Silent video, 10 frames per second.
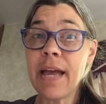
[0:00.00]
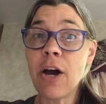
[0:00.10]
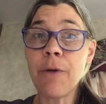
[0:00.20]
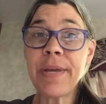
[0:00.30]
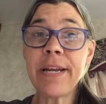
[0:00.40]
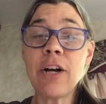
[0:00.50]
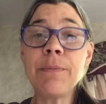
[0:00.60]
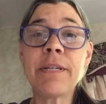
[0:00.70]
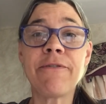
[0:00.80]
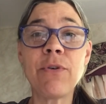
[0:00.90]
Hope that
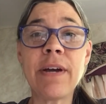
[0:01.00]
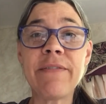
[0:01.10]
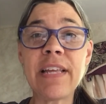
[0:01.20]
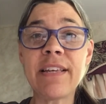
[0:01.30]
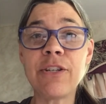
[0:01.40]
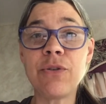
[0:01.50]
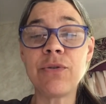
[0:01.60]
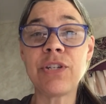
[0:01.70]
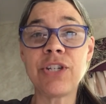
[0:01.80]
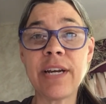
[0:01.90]
helps. If you have any things you
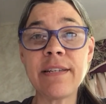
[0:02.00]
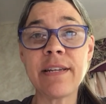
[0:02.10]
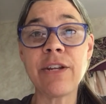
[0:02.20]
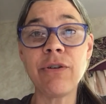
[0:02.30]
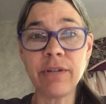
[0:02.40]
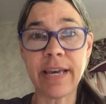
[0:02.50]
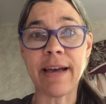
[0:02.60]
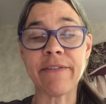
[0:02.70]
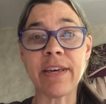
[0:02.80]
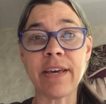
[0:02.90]
suggest in your
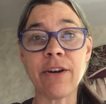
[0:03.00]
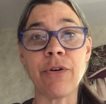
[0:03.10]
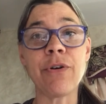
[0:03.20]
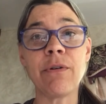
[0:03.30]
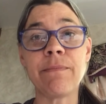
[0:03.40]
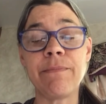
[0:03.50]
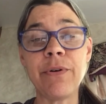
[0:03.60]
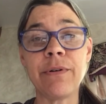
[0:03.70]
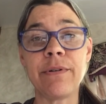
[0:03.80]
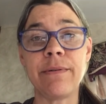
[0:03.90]
calving kit or your
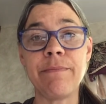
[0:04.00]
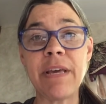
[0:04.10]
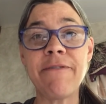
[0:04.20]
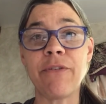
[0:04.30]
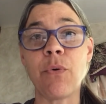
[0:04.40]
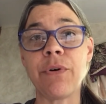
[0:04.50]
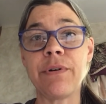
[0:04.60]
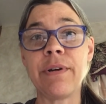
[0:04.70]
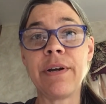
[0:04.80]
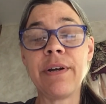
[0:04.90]
beef
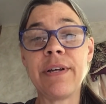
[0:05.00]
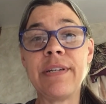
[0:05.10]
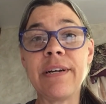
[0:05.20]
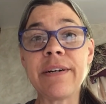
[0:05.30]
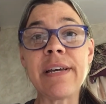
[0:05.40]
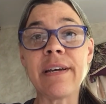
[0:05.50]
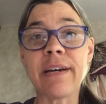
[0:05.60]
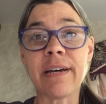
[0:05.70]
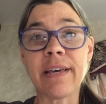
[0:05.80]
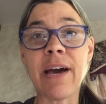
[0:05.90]
or dairy
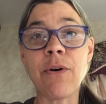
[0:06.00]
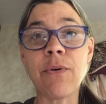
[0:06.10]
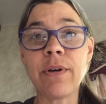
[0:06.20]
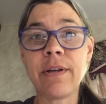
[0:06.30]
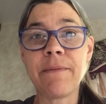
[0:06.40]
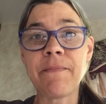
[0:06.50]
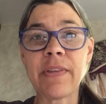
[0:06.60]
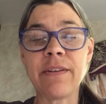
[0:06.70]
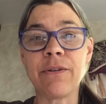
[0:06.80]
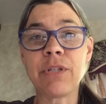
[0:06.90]
cow
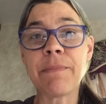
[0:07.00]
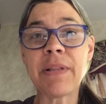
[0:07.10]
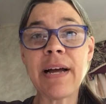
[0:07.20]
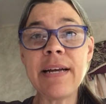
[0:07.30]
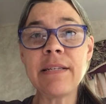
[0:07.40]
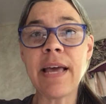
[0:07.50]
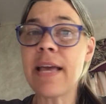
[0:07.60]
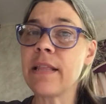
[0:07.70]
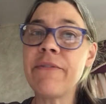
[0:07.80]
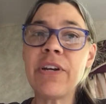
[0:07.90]
supplies,
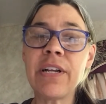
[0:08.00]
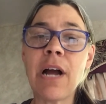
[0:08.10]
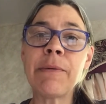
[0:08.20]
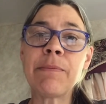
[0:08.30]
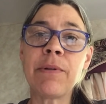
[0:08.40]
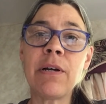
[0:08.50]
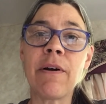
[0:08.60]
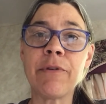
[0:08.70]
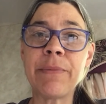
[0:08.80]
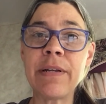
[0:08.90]
hey, leave it in the comments below.
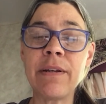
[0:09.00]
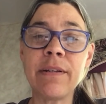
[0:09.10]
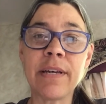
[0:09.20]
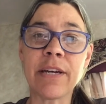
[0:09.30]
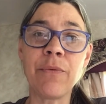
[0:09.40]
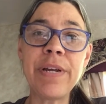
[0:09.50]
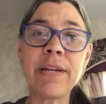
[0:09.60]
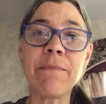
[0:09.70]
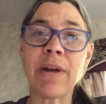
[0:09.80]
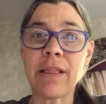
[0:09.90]
Everybody that can read
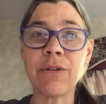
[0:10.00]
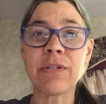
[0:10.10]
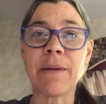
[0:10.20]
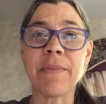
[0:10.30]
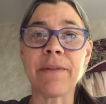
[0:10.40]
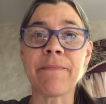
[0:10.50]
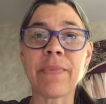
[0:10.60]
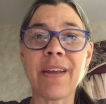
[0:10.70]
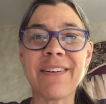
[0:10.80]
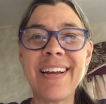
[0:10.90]
it might learn something.
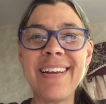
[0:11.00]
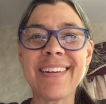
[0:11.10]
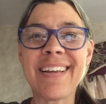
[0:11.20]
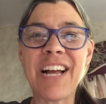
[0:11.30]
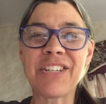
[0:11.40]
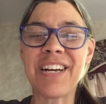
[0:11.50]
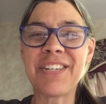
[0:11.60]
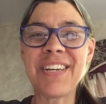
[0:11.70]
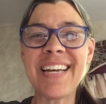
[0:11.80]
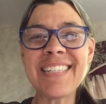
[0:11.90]
All right, I'll talk
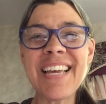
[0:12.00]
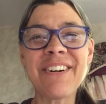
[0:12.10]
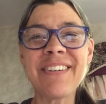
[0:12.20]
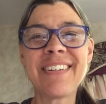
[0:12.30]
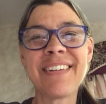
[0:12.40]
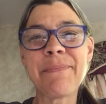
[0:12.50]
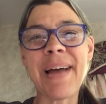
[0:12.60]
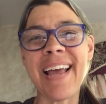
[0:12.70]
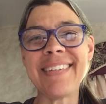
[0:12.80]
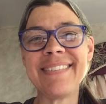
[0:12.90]
to you guys later.
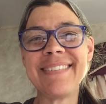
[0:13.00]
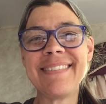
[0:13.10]
Bye.